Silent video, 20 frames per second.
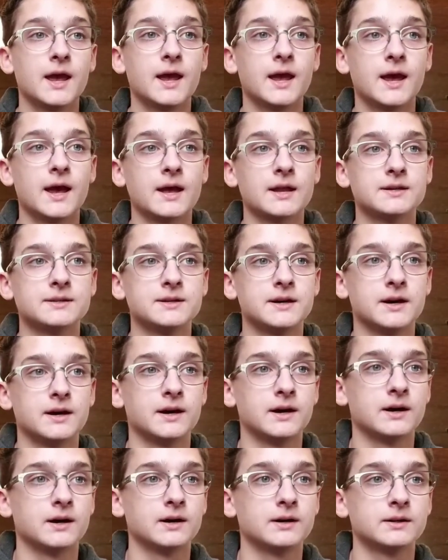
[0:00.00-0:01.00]
And,
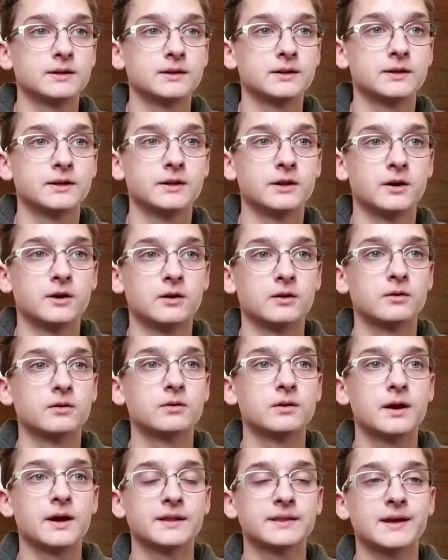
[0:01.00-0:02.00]

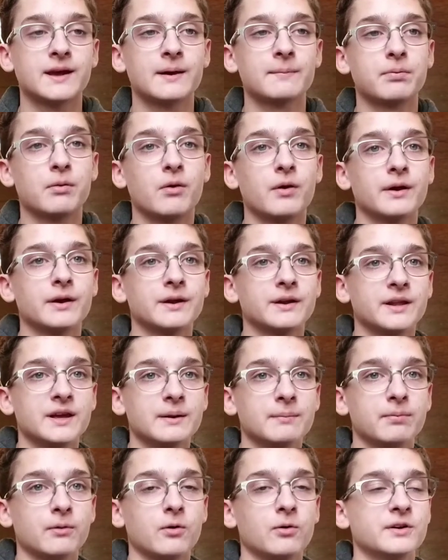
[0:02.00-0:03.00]
at that point in
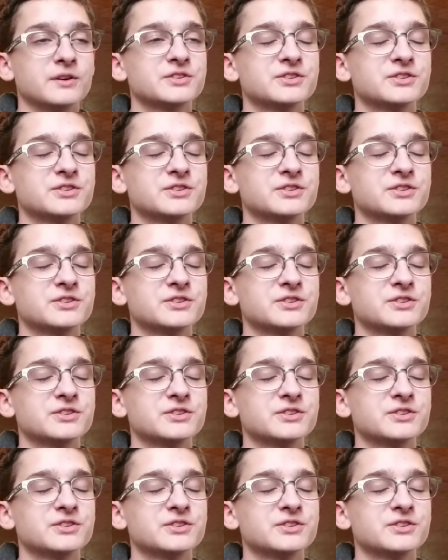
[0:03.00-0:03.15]
April,